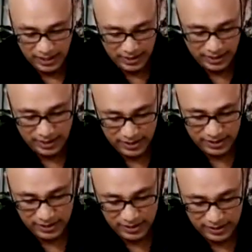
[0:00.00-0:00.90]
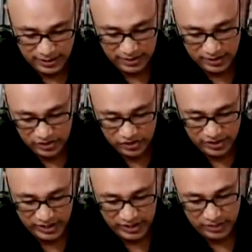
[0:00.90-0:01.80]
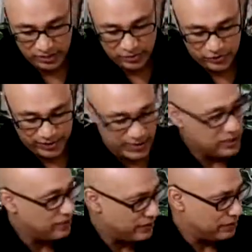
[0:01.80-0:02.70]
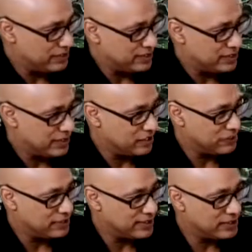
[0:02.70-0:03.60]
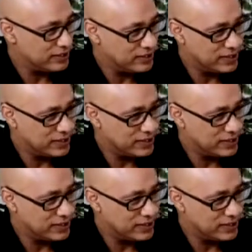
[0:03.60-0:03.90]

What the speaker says: And another thing, that genital mutilation, female genital mutilation,